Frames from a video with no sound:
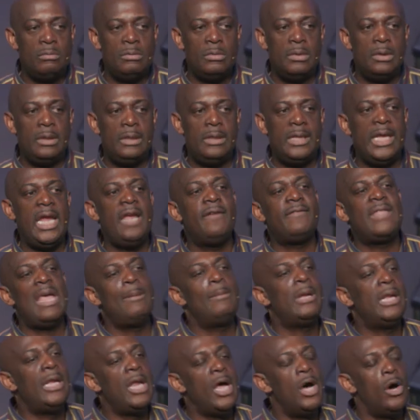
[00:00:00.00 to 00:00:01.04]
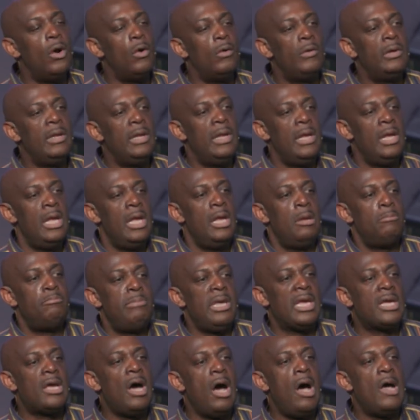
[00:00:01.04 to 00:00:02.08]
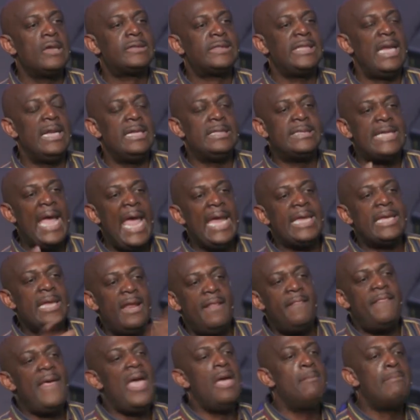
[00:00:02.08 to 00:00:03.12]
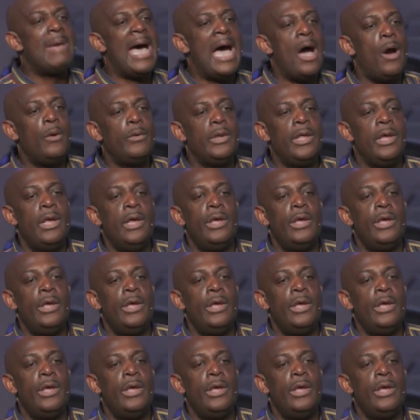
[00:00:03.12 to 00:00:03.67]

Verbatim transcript: leave them alone, because in taking them out,